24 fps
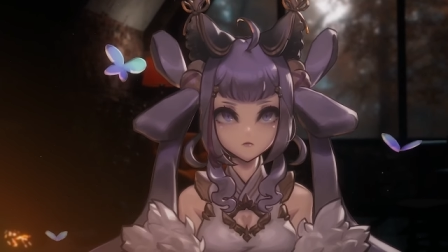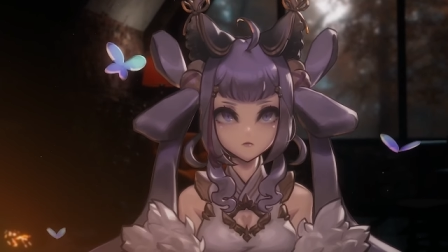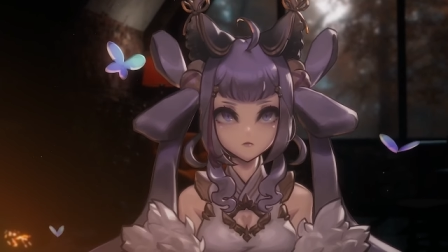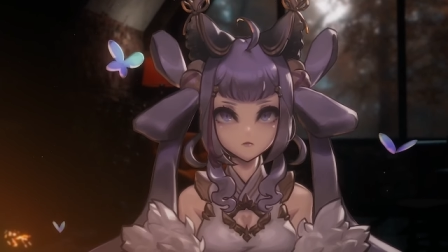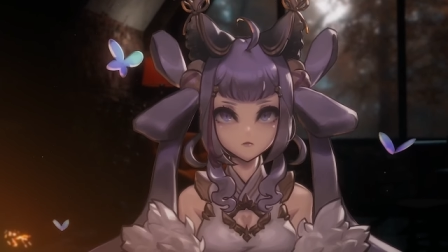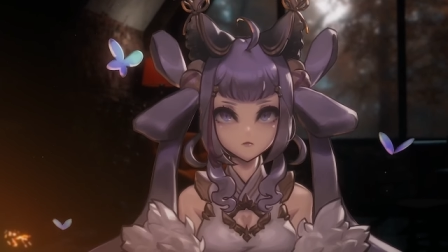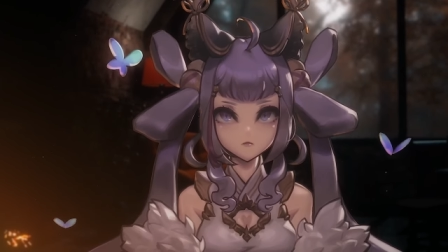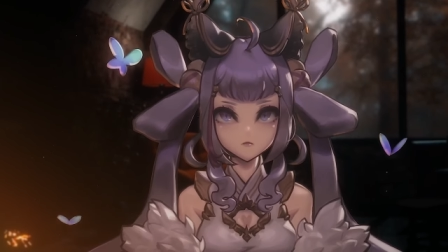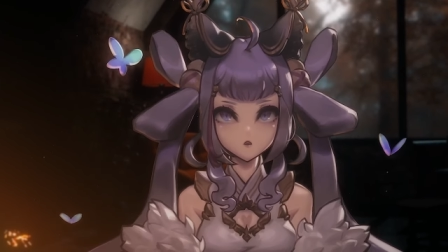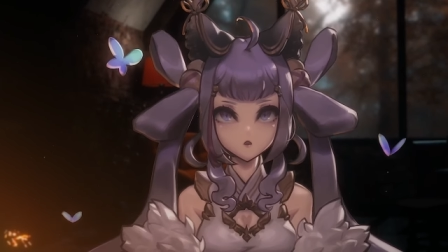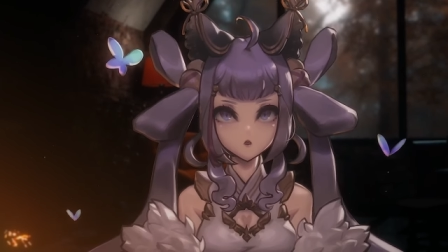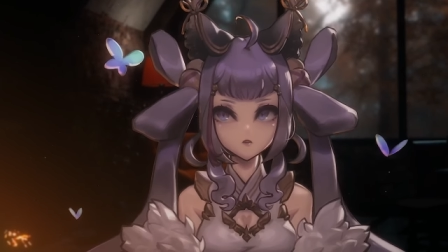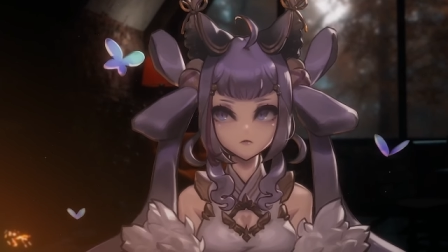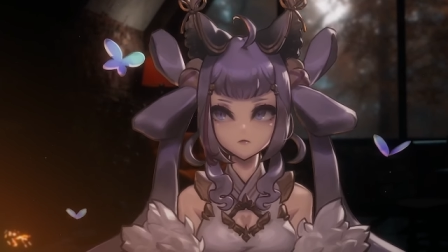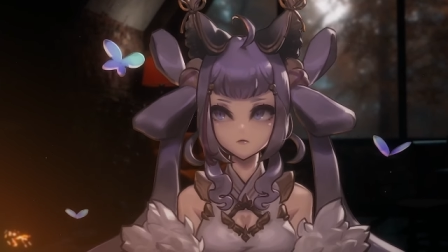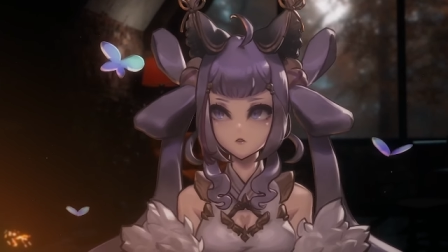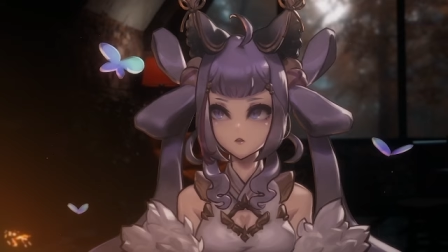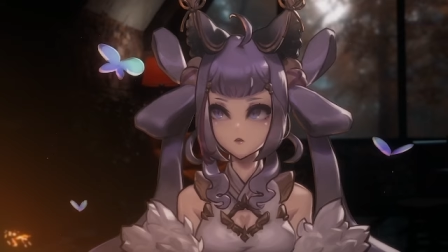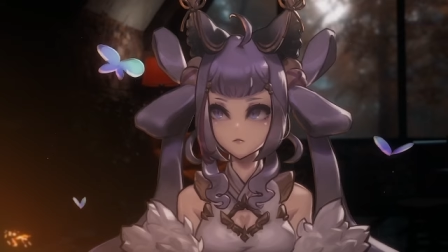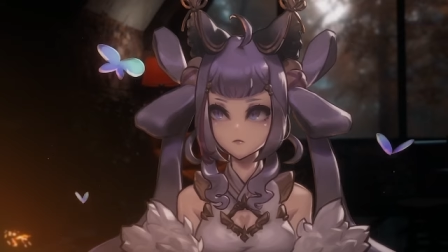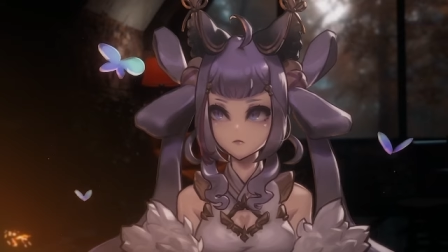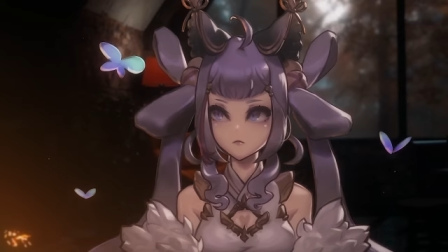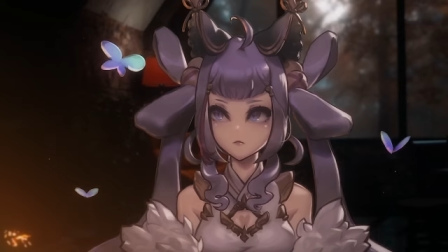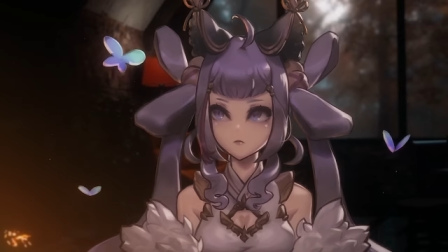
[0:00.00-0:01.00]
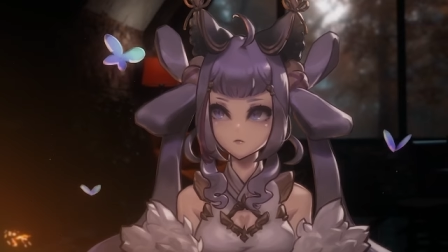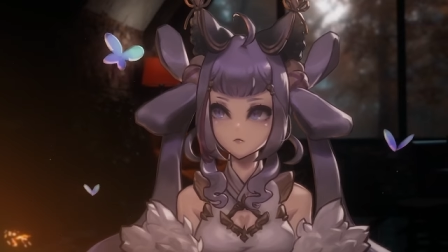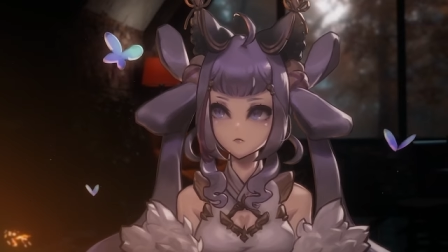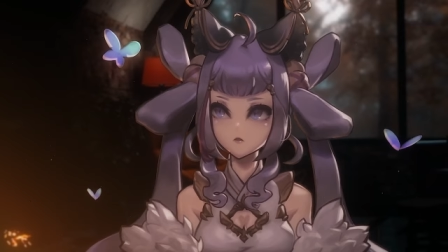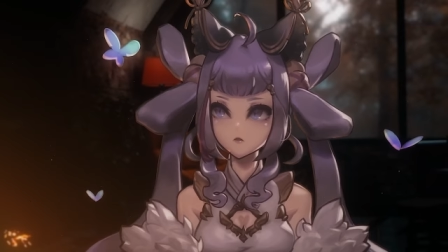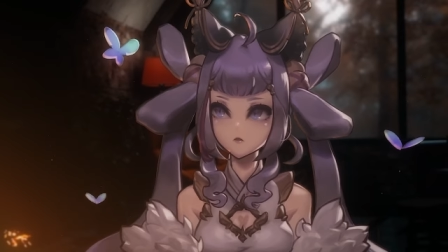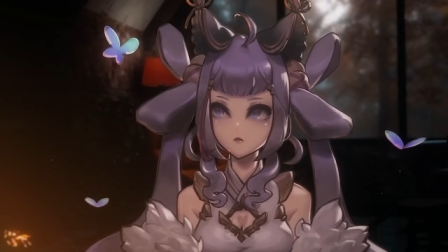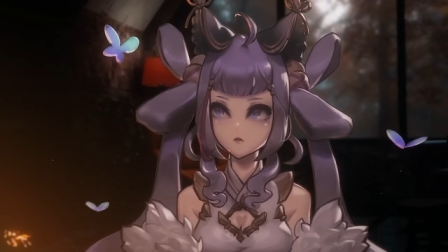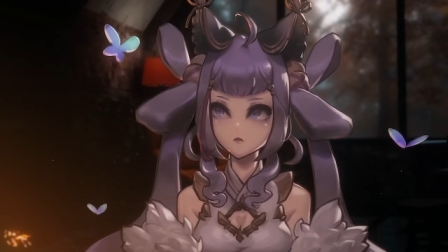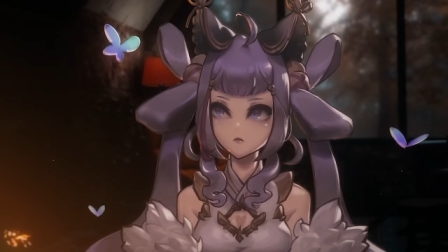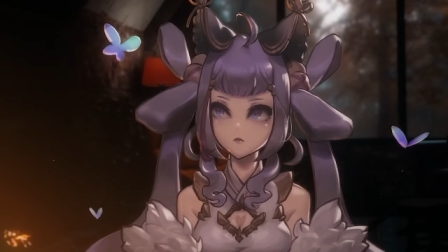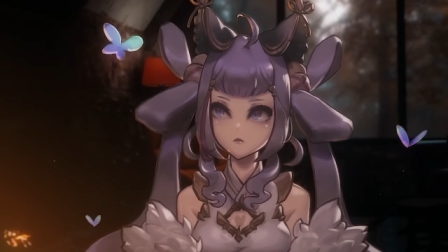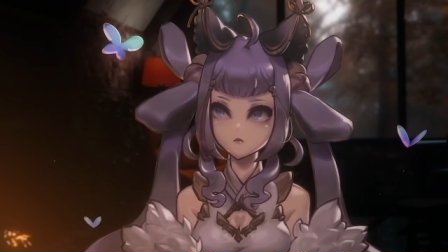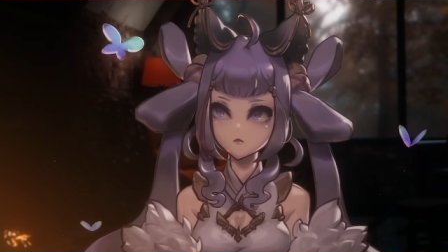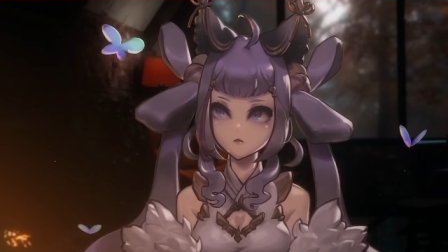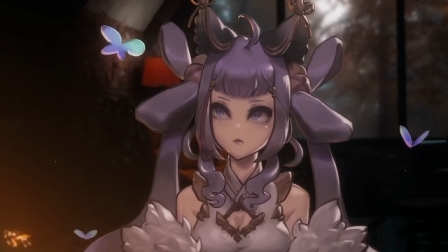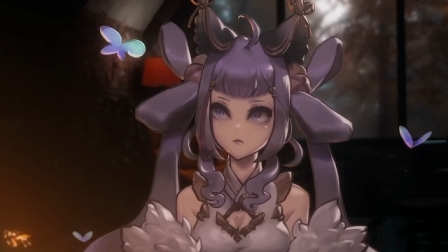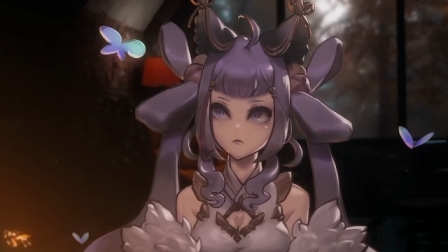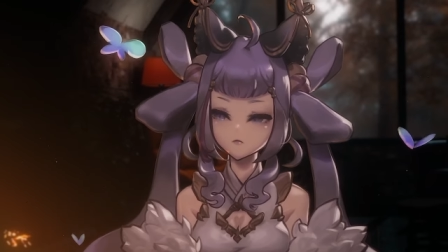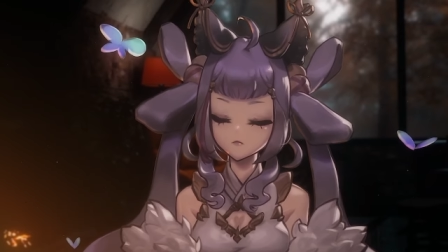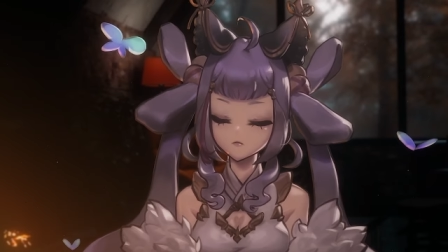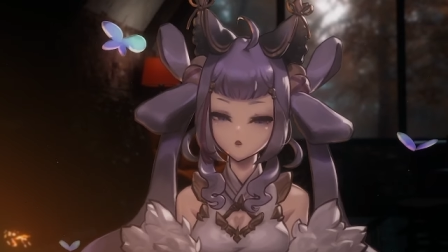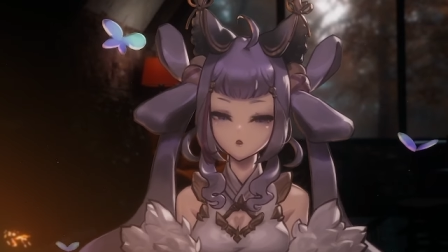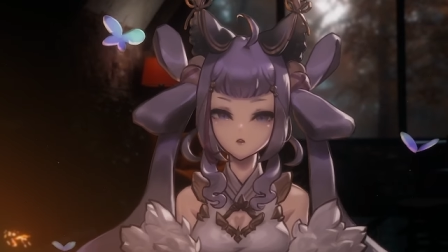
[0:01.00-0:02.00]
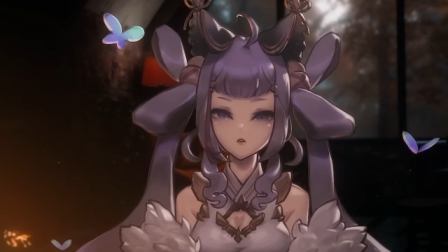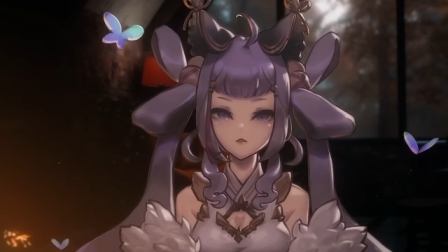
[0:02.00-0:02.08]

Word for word: Even if it was not